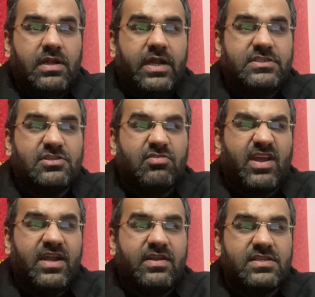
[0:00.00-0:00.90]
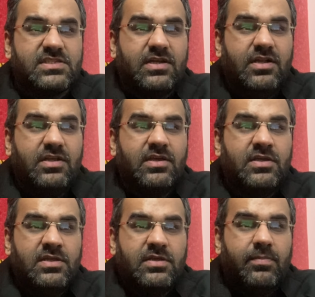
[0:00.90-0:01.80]
Let's look at result
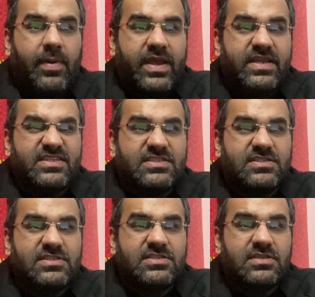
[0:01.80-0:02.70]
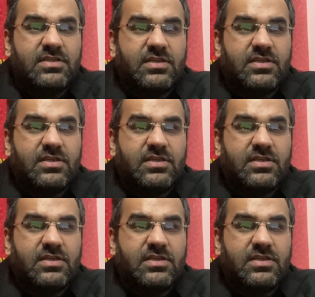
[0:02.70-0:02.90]
minus